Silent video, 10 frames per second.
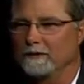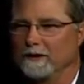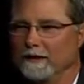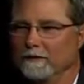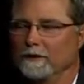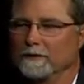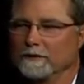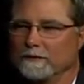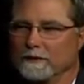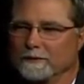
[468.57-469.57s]
The evolution
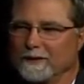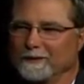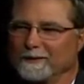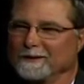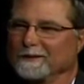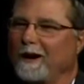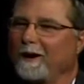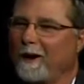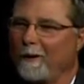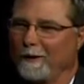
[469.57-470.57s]
of construction is not
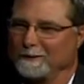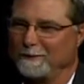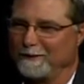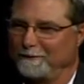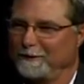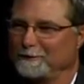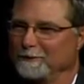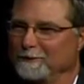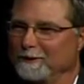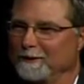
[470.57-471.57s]
always beneficial
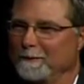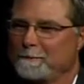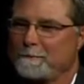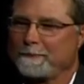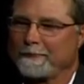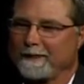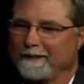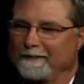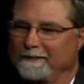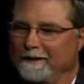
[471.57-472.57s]
to
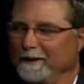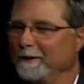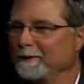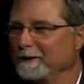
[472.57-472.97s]
the owner of